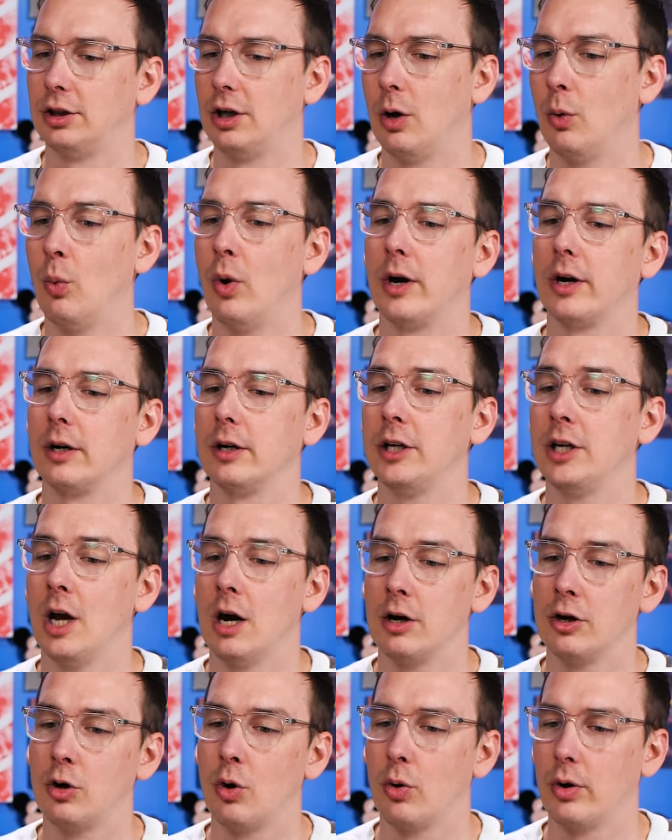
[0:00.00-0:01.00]
what
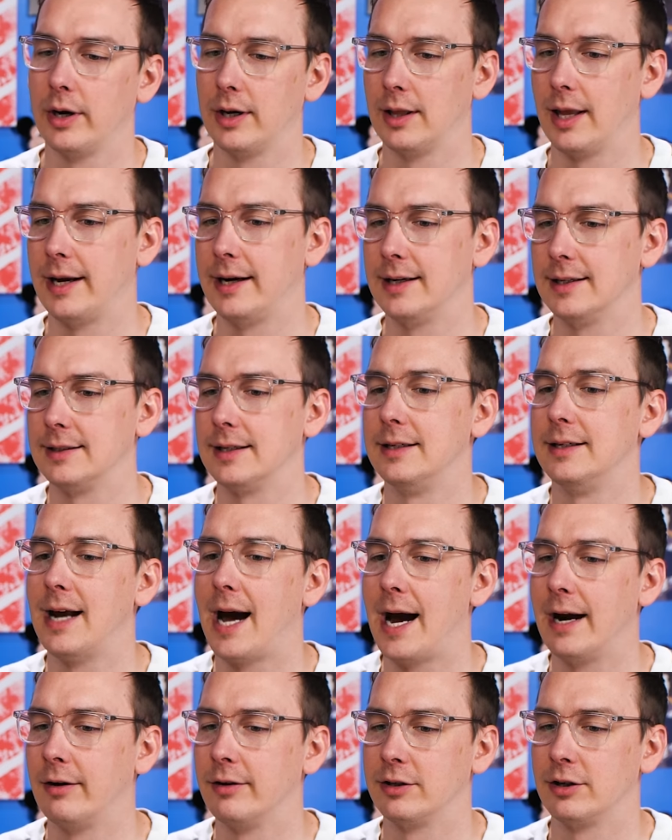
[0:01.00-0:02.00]
young Coriolanus and
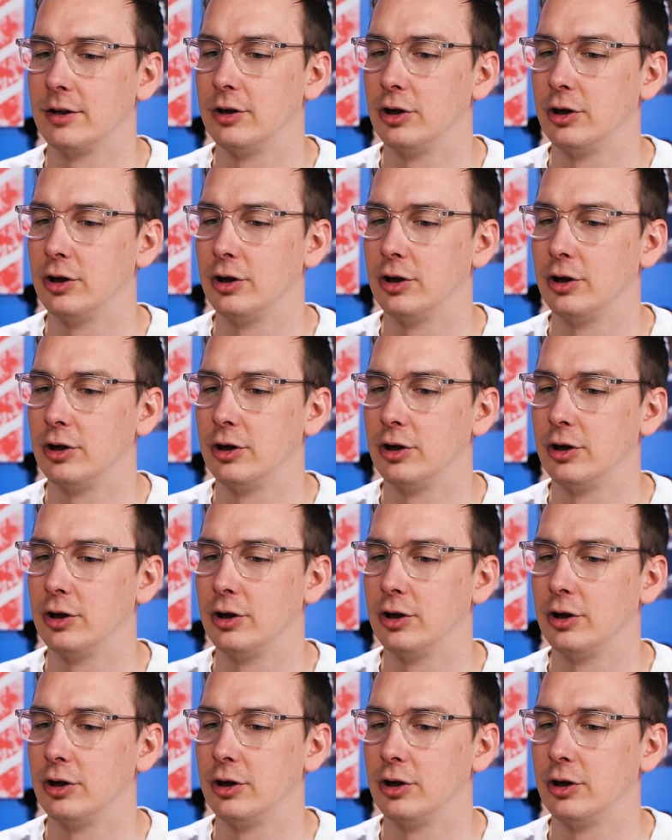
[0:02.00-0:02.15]
Tigris are